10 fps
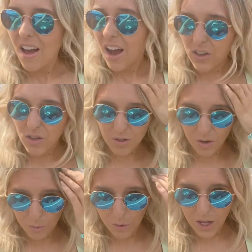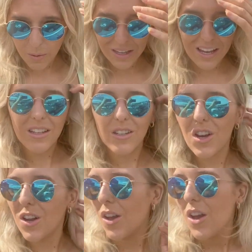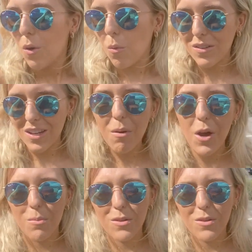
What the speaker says: I just thought, we'll go and get it done whilst I'm home.